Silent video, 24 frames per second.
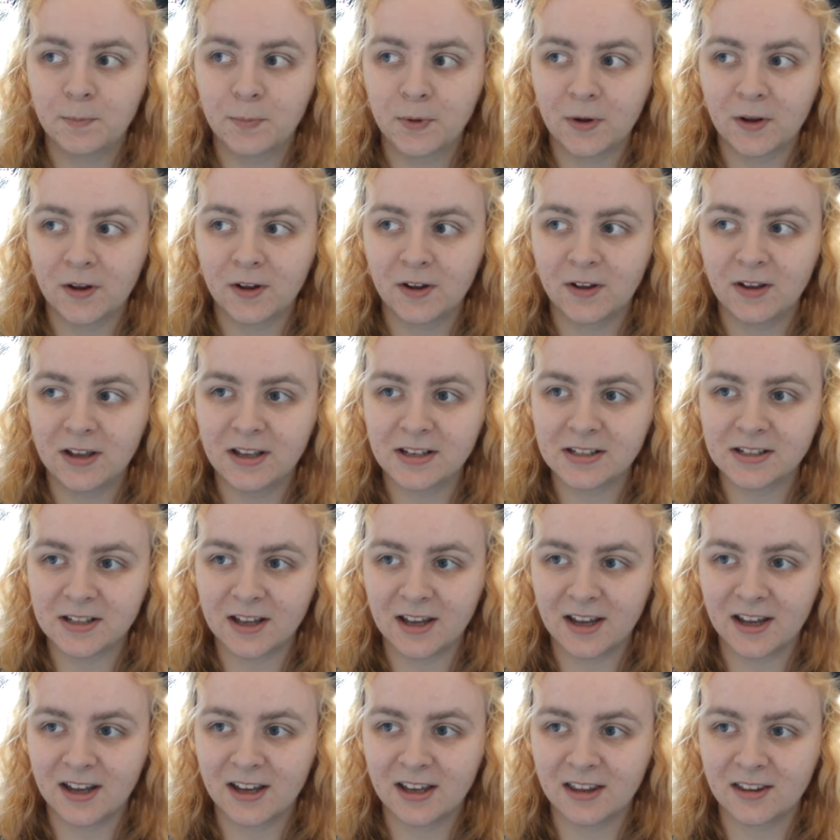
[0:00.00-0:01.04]
But it's
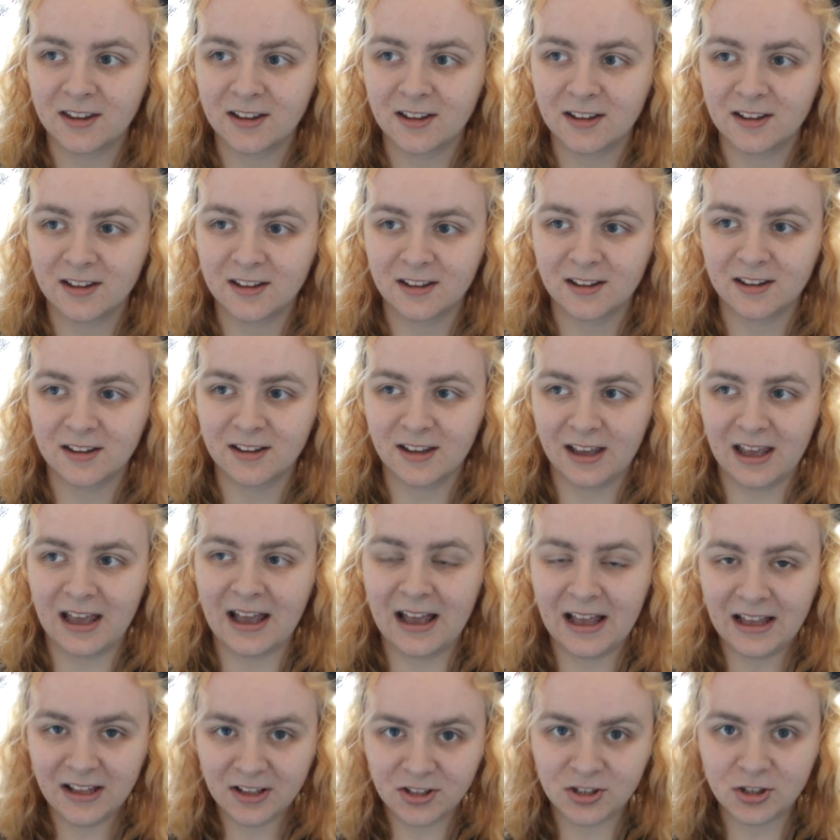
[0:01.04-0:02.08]
like,
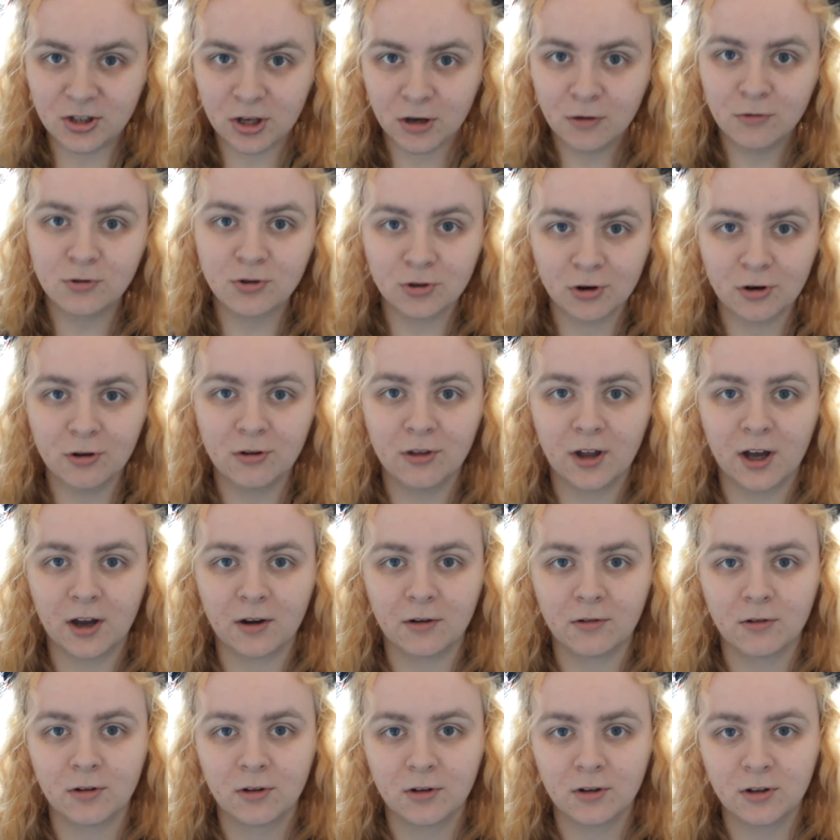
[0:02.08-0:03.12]
it's so true though.
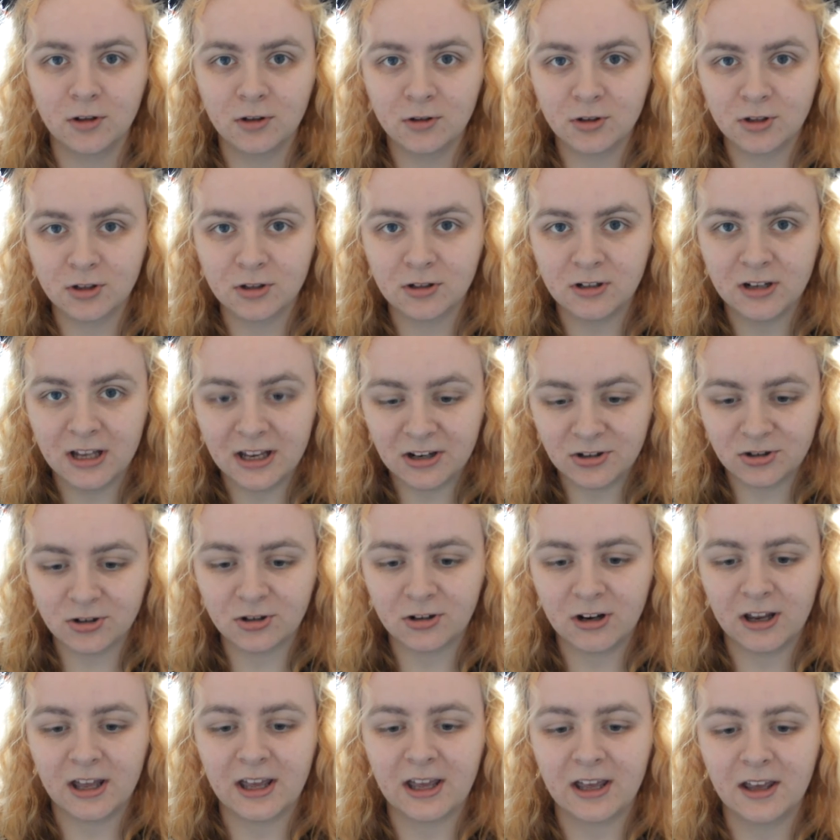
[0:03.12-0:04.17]
You should
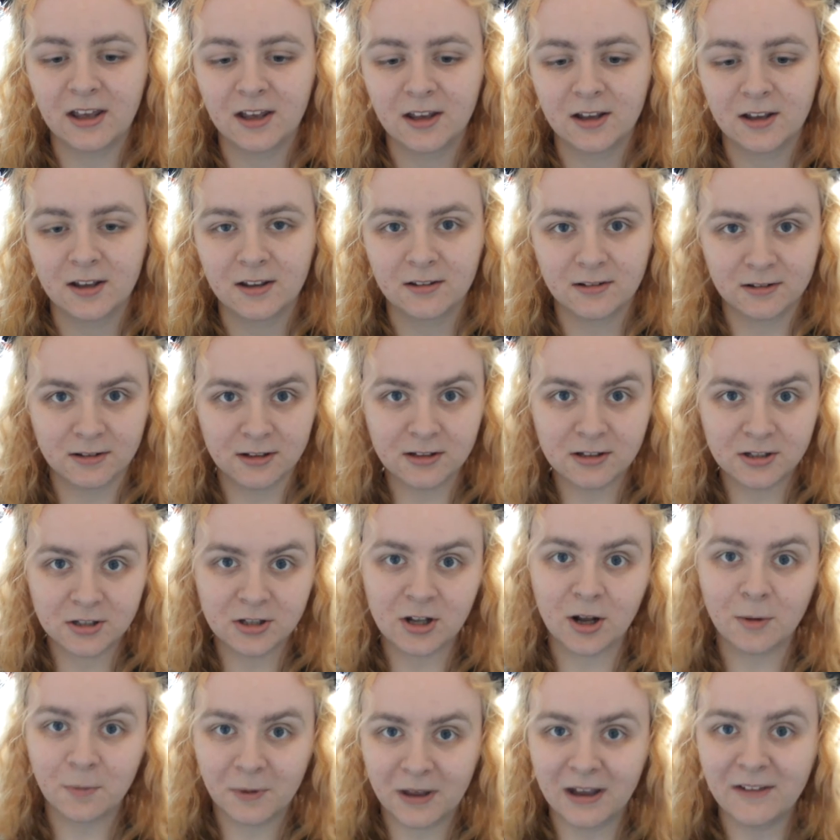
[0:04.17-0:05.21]
literally
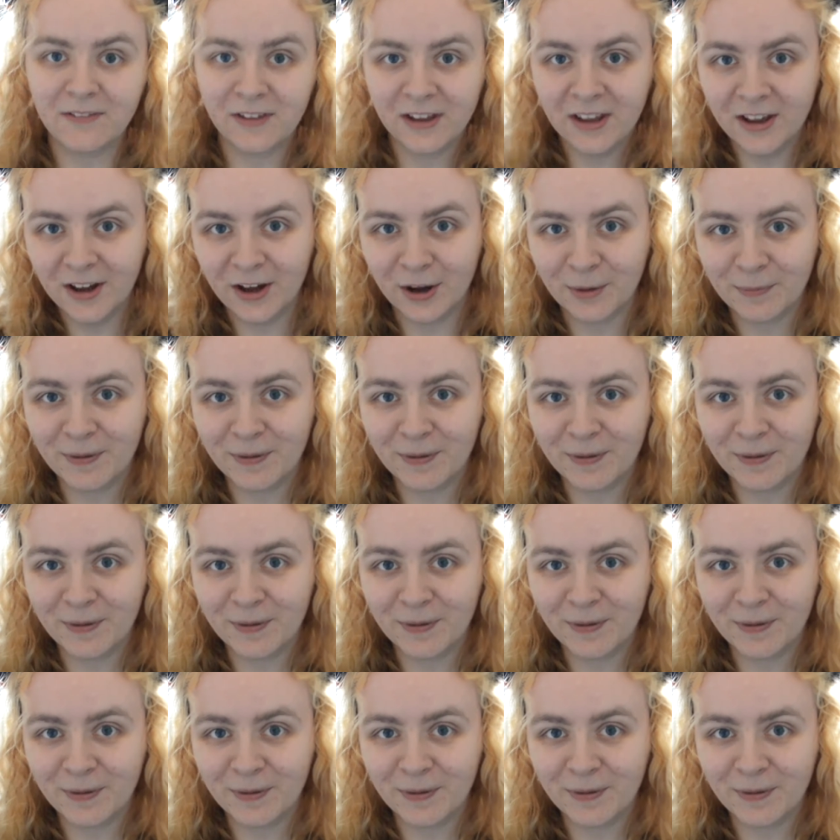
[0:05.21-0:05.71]
stop giving up.